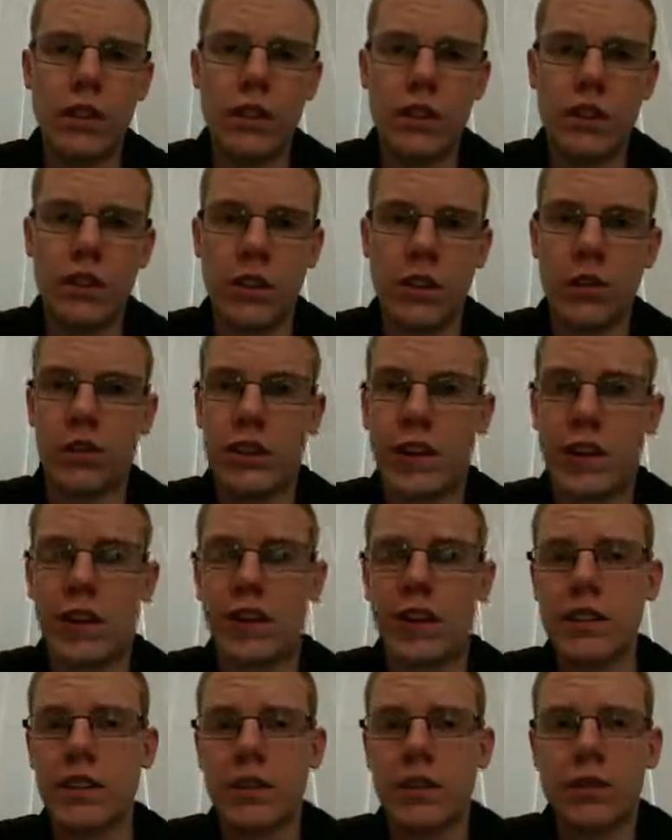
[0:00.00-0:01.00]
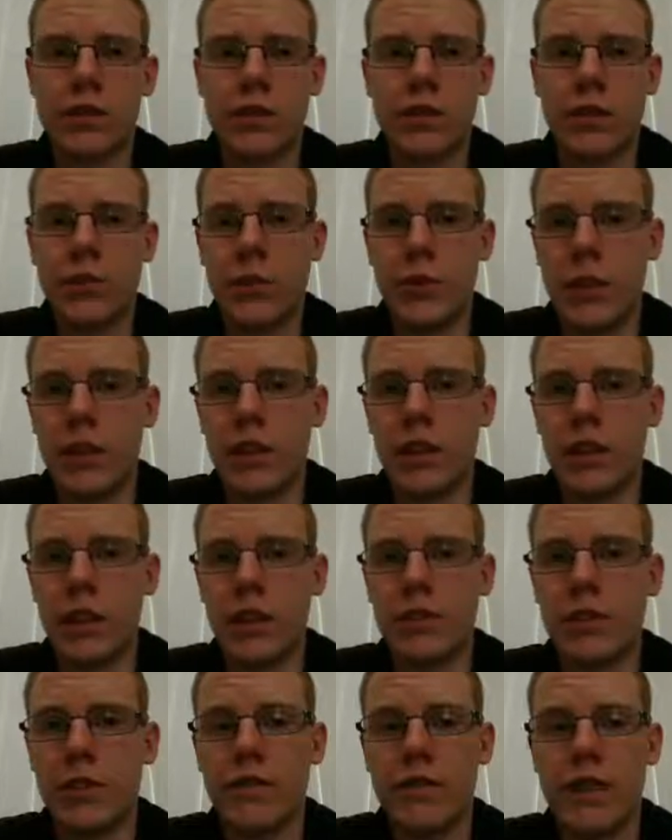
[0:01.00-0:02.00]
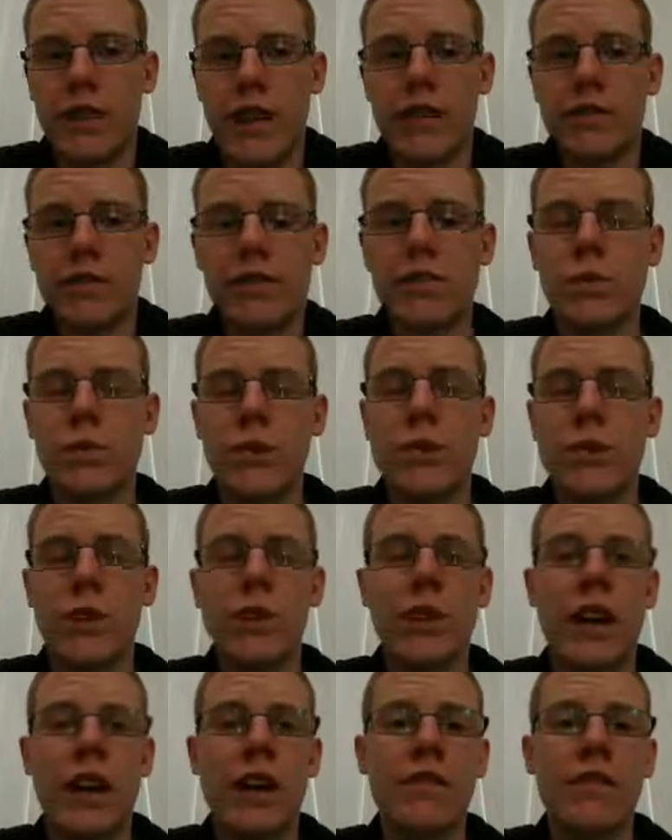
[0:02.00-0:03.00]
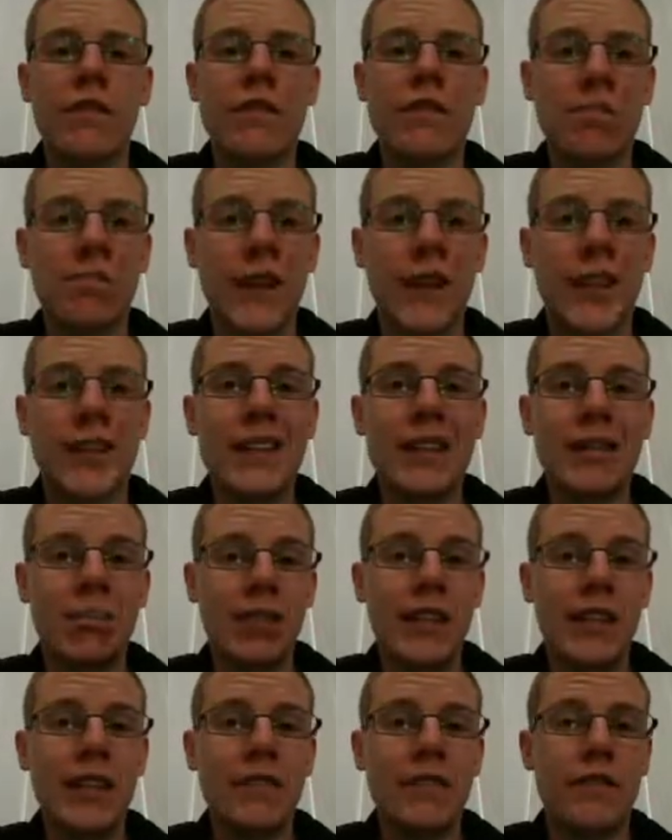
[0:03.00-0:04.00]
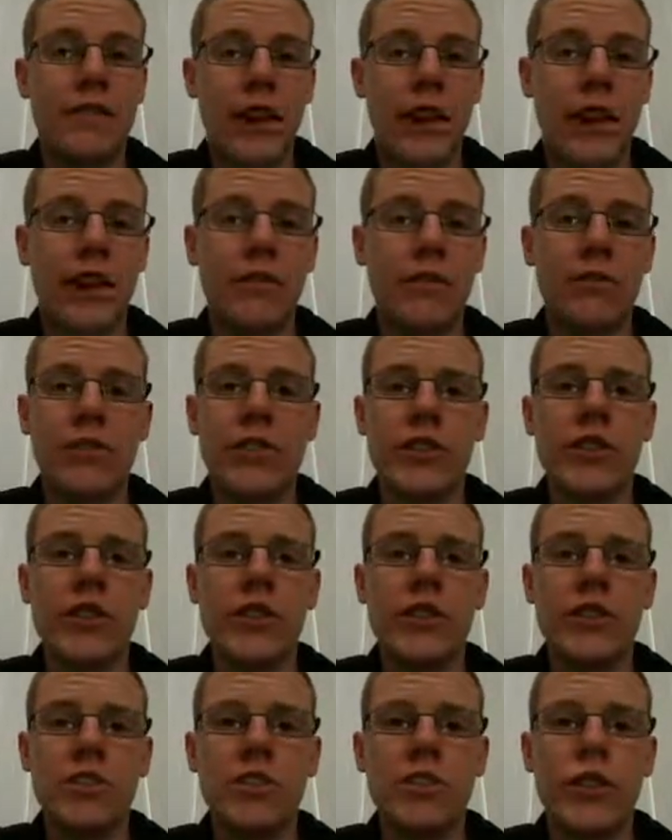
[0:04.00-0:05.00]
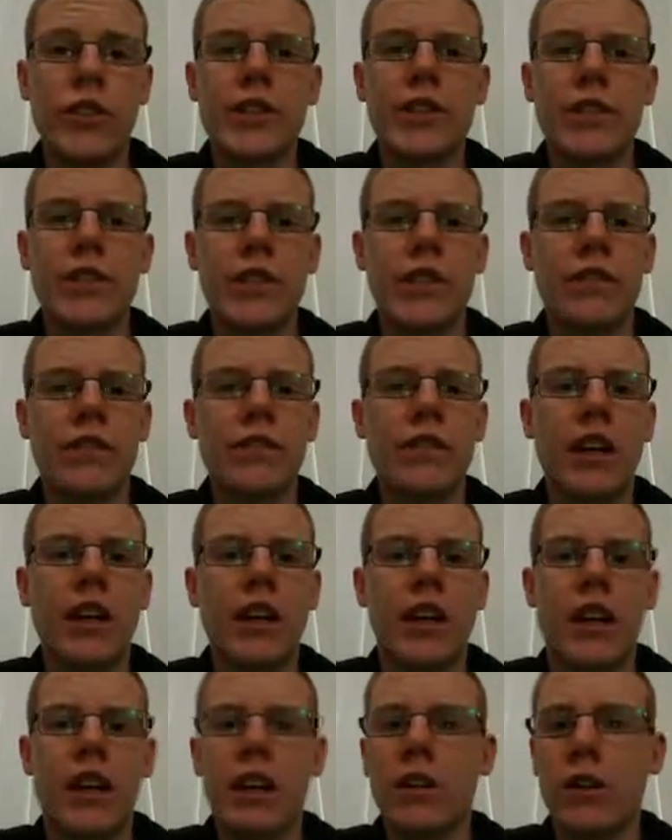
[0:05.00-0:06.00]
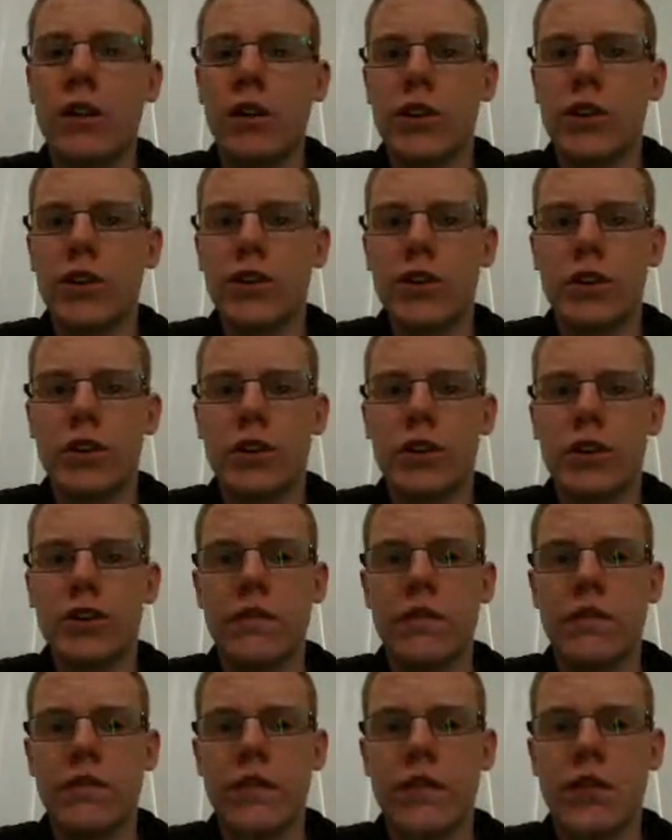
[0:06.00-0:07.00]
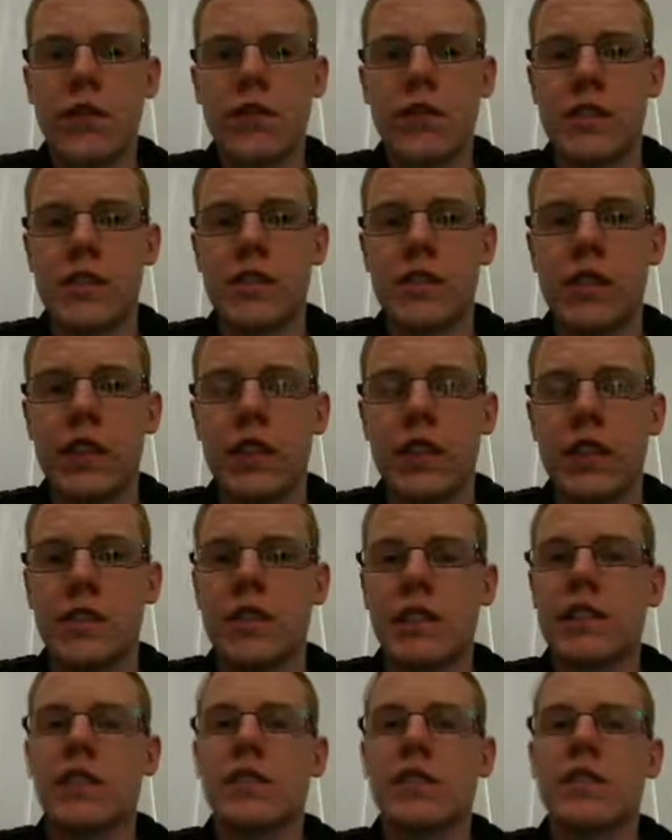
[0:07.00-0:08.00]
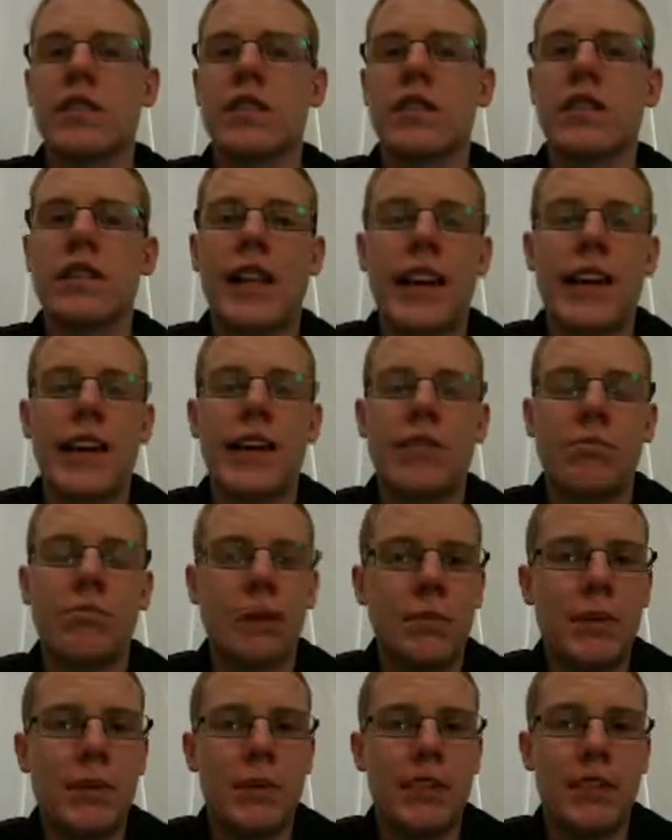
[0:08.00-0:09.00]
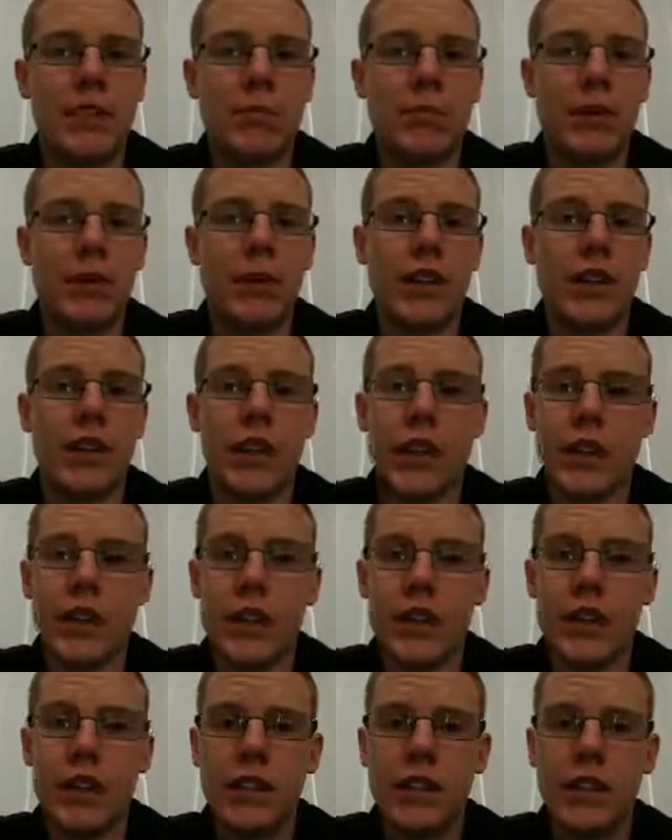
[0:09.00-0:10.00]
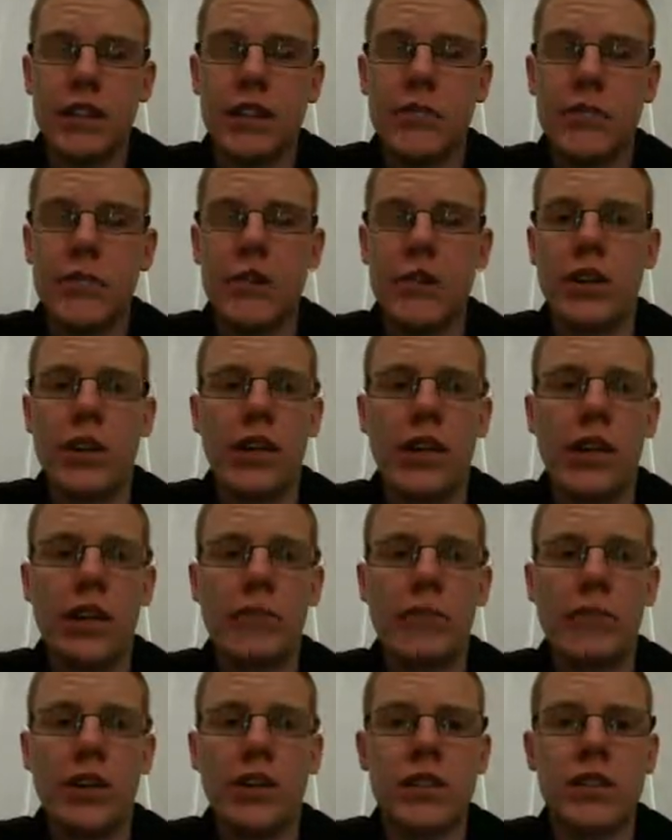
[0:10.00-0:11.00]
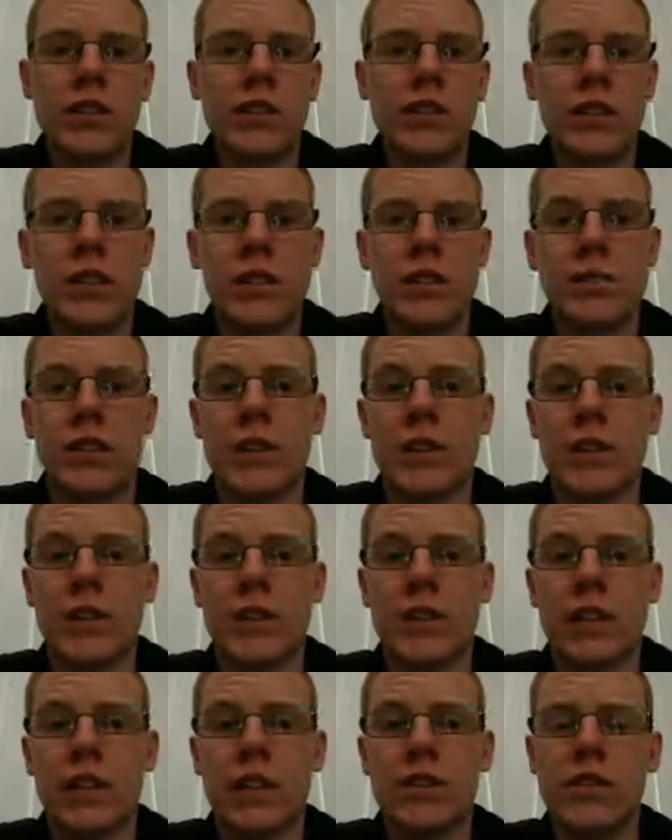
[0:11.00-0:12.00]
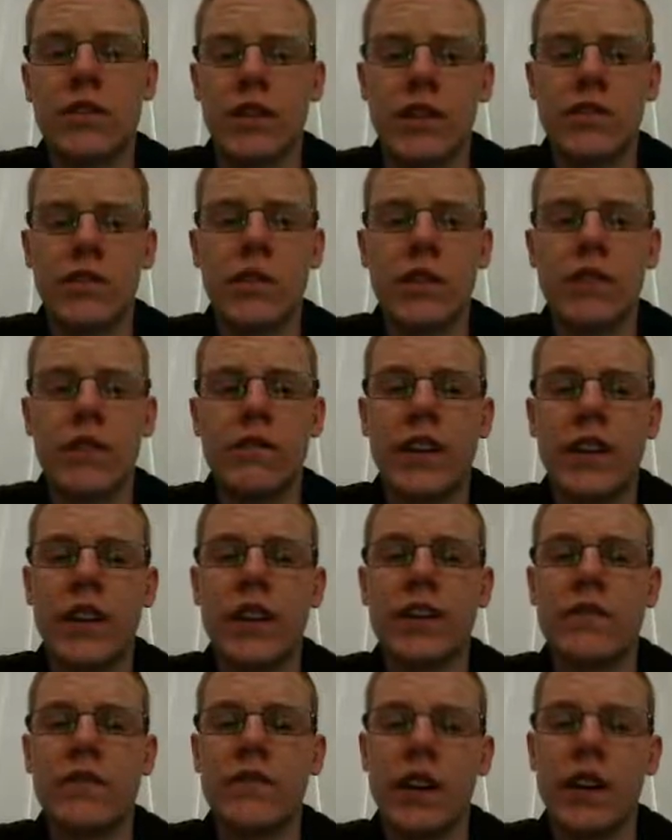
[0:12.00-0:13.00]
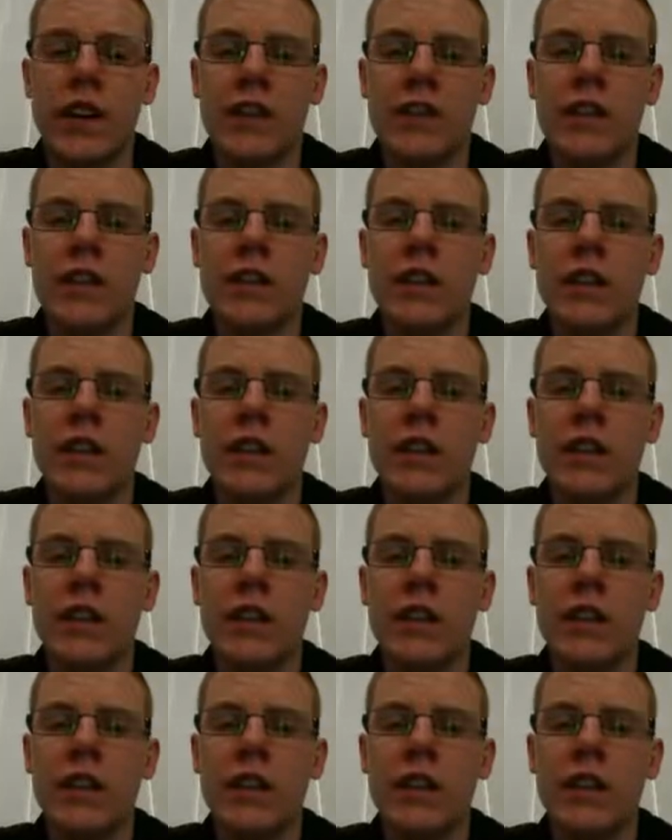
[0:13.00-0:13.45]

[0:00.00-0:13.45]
goes down, a single computing element fails, we don't have complete failure of the system, we just have a loss of efficiency, since the slack can be picked up by the other computing elements and the system can continue. So that's one advantage of having